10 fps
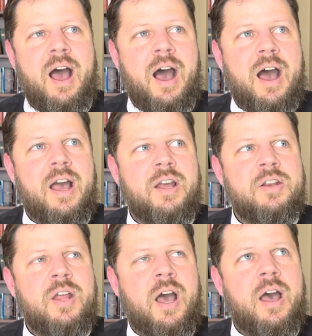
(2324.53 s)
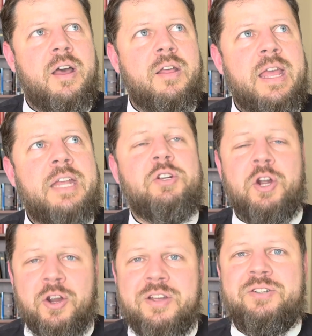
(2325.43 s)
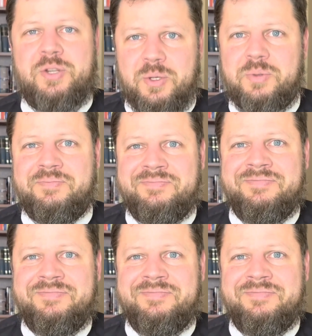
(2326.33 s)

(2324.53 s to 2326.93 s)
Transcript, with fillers: uh, uh encourage you